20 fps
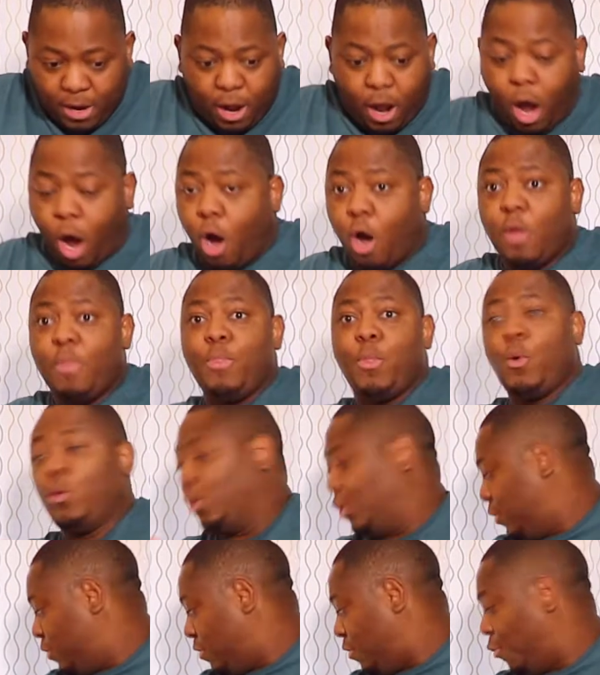All
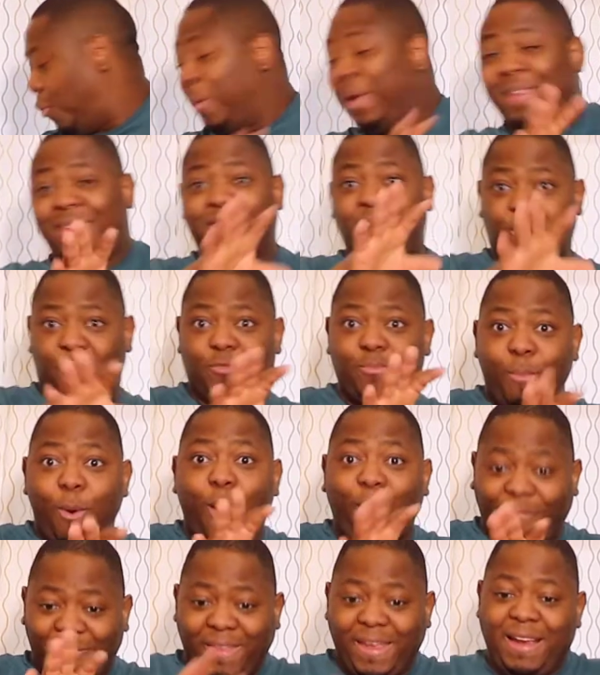those 3
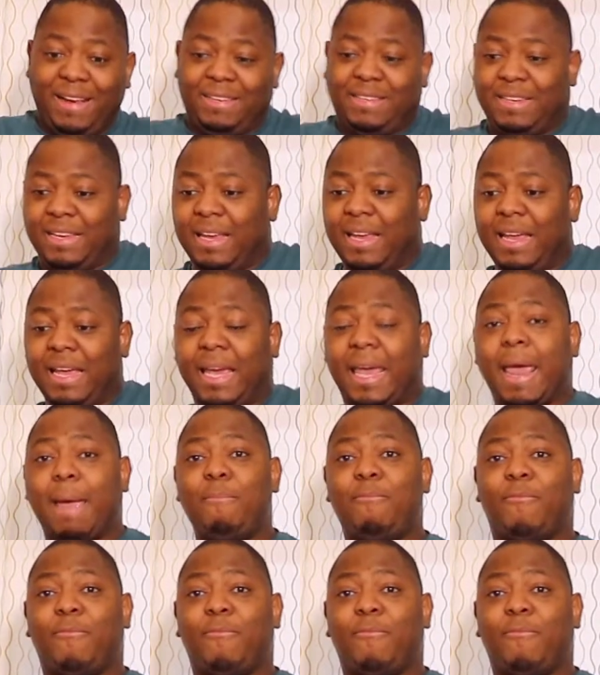small things came